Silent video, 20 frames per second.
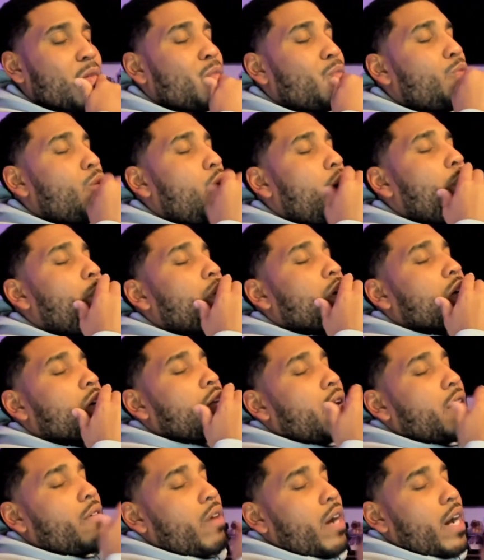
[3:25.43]
Bomba
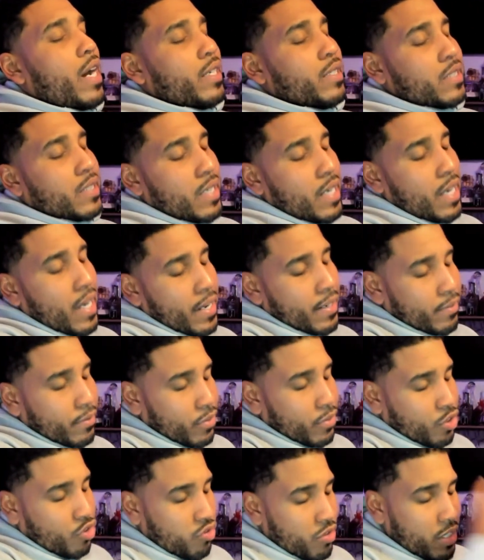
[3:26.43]
clock, Ross clock,
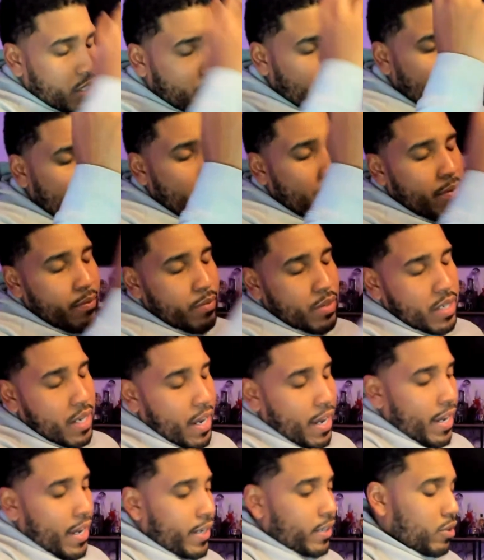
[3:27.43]
3 times.
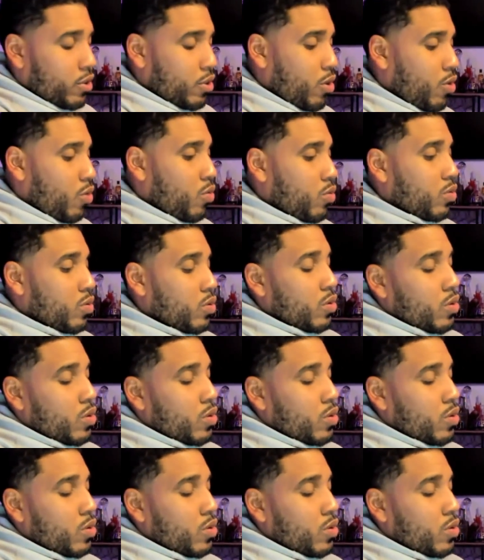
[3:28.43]
All right, so